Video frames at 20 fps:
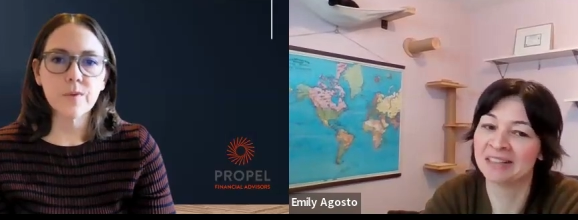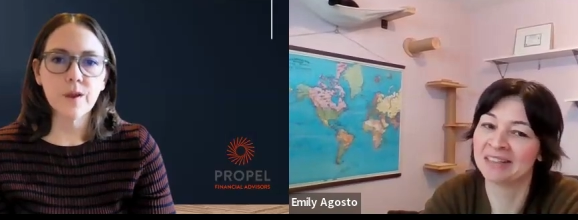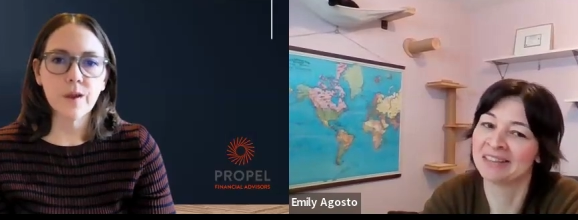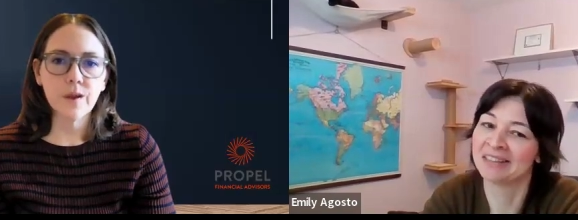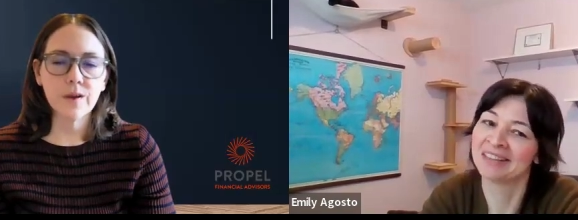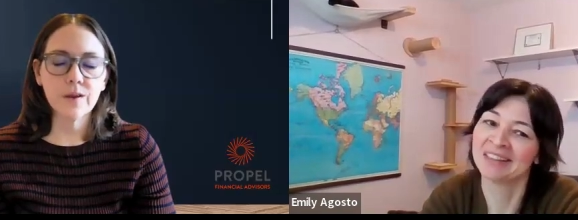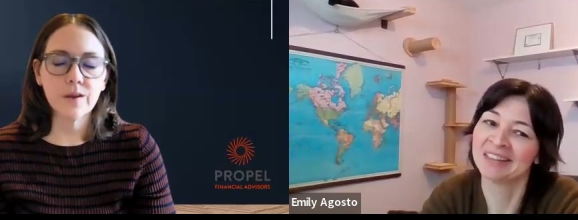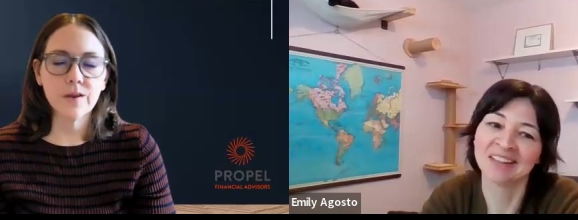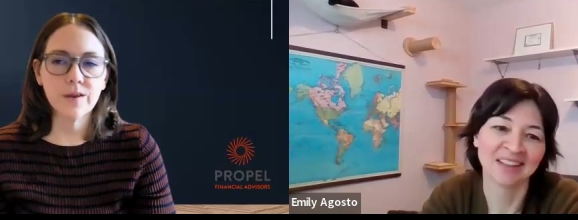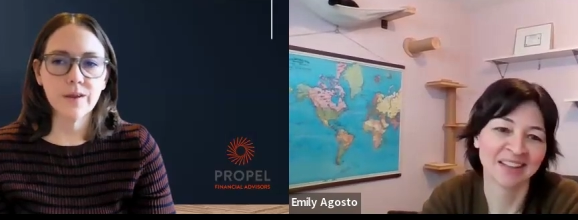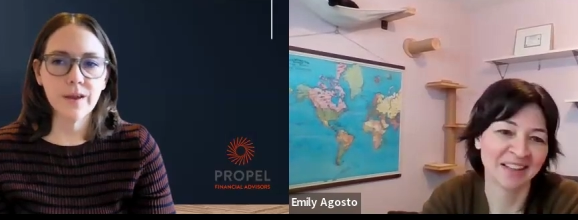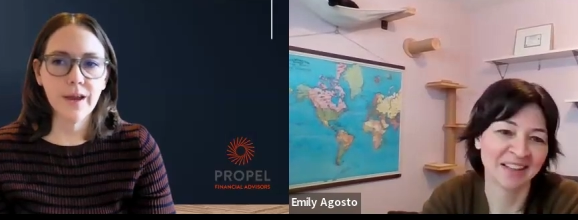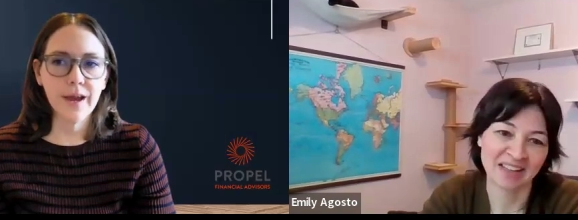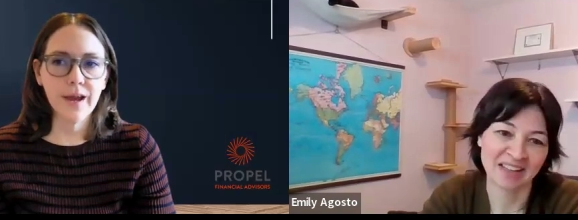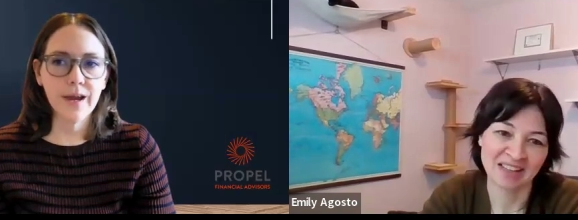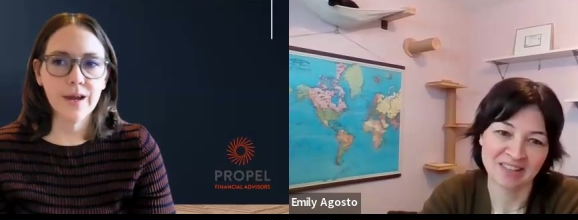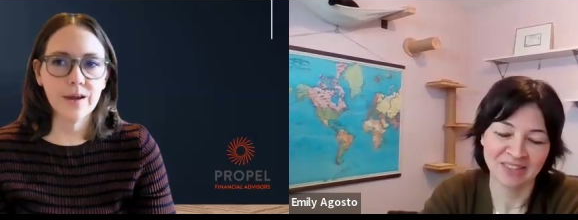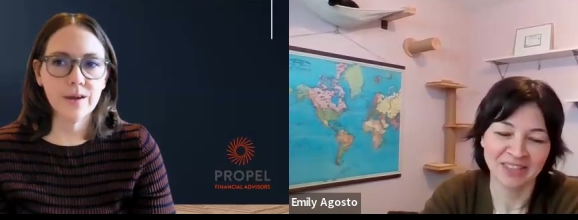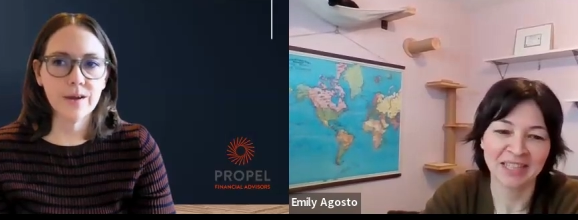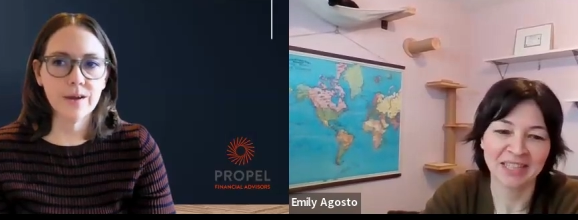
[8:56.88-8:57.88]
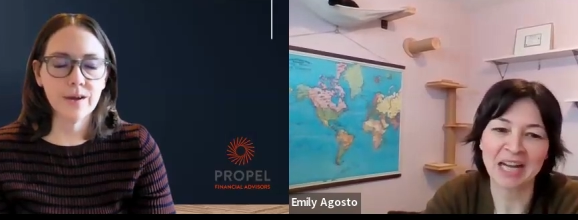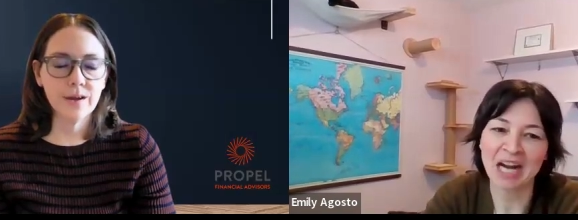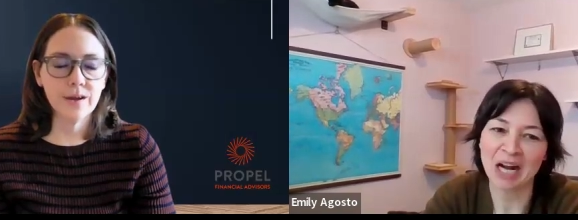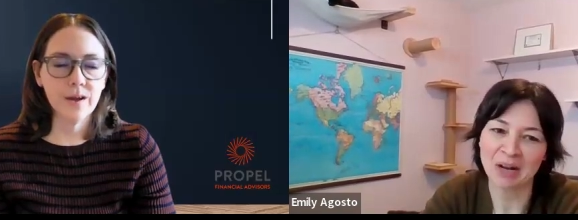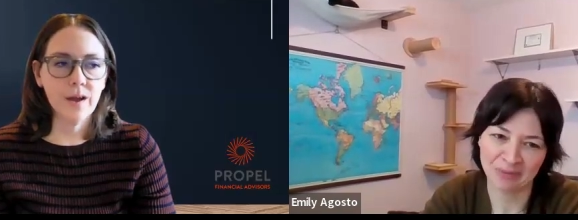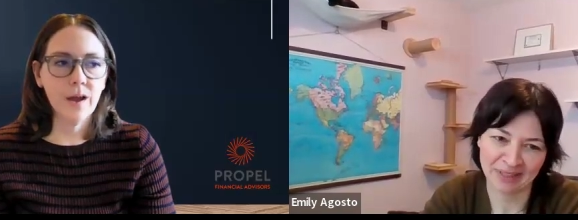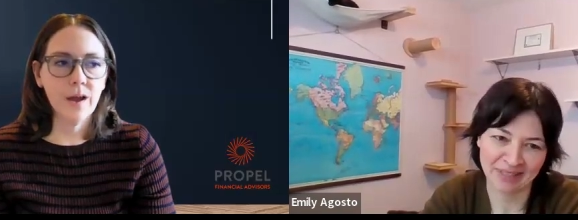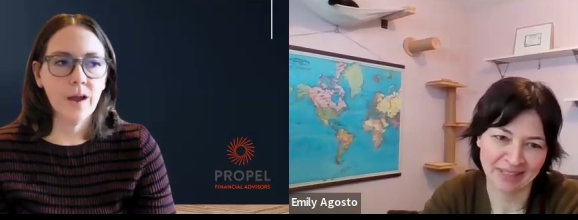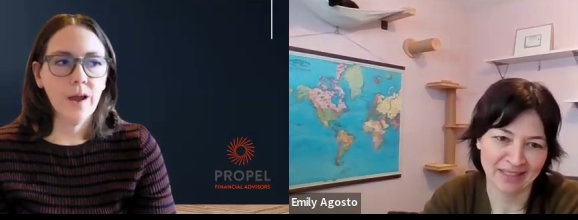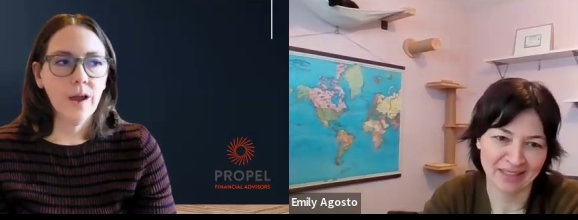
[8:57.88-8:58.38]
Speaker 1: very yeah.
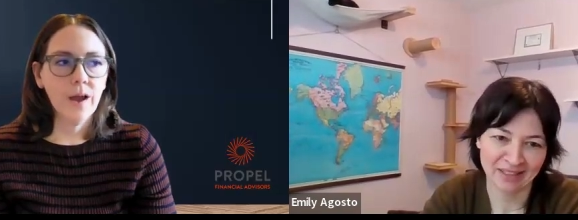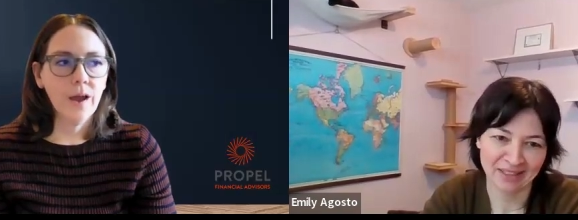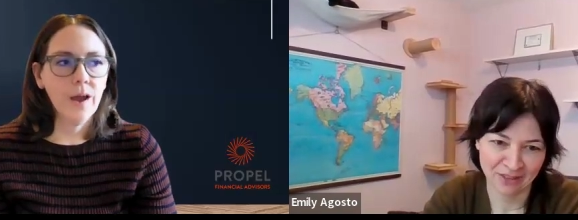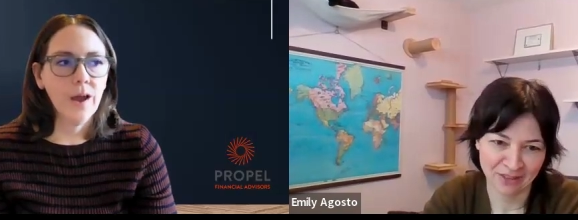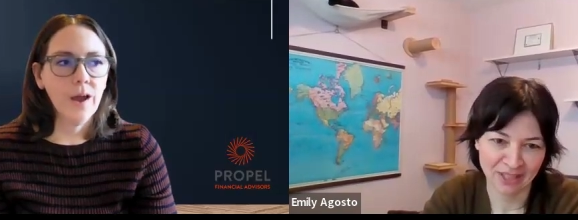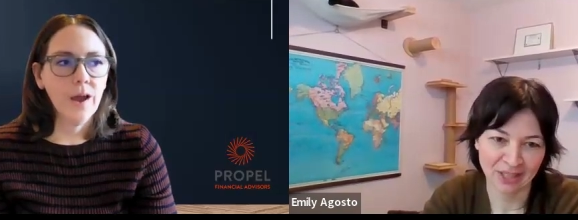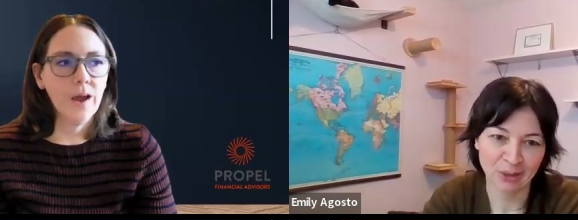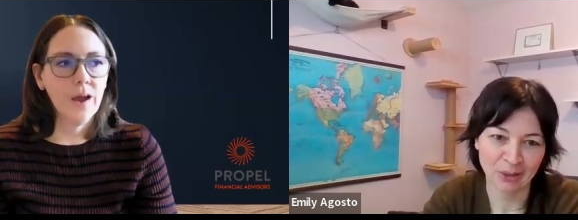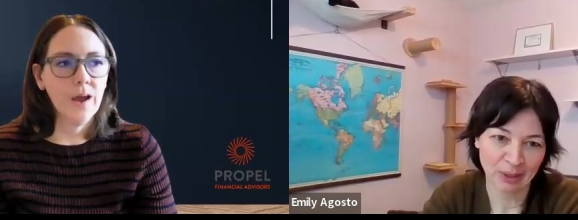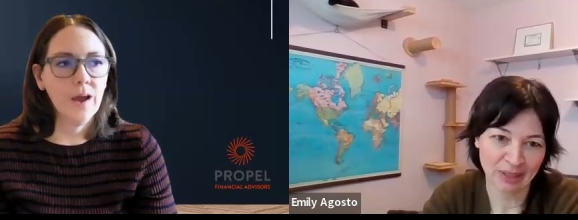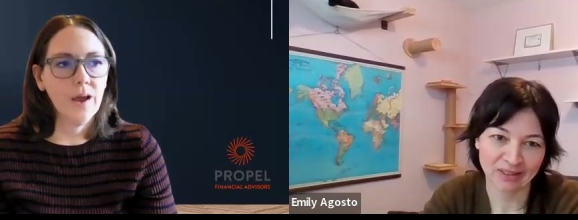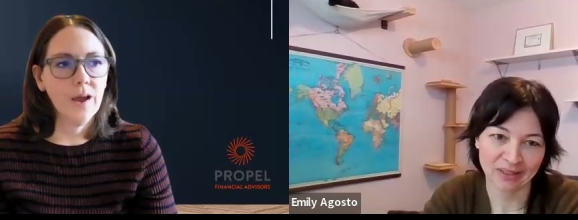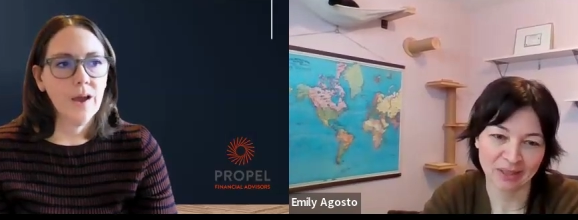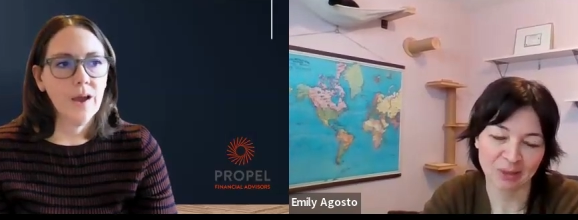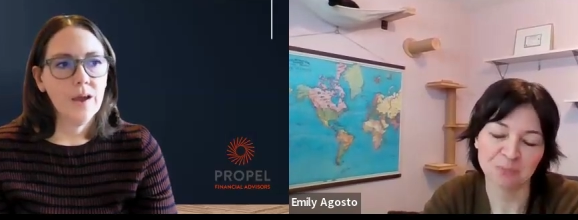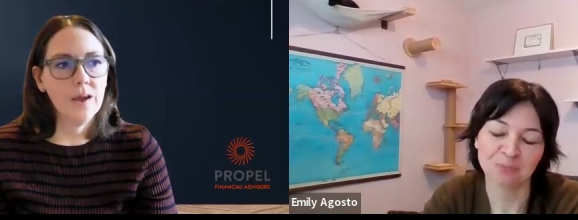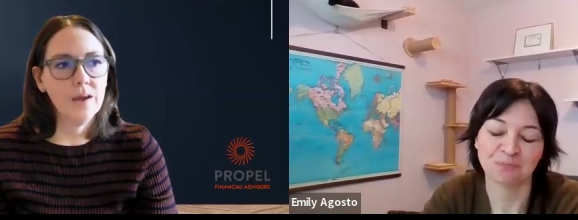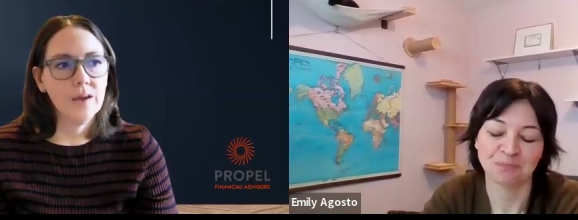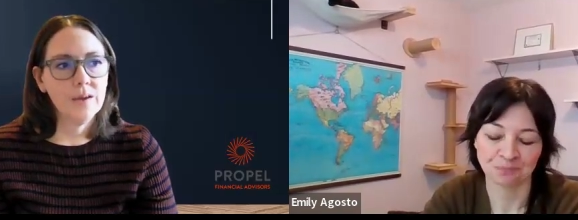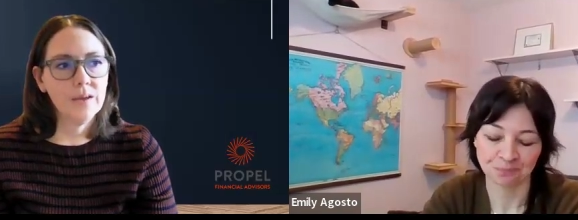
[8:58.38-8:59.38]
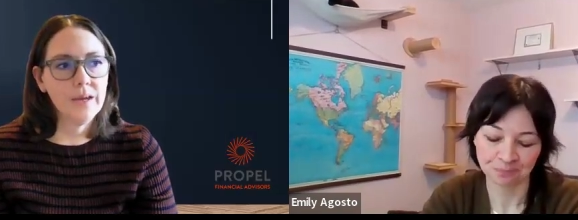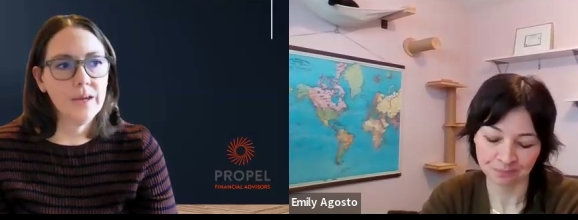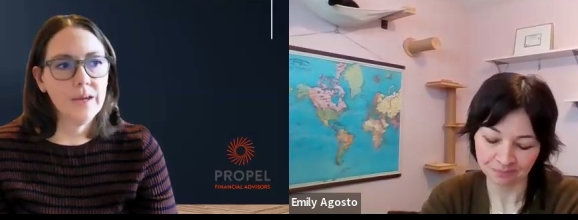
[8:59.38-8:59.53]
complicated very quickly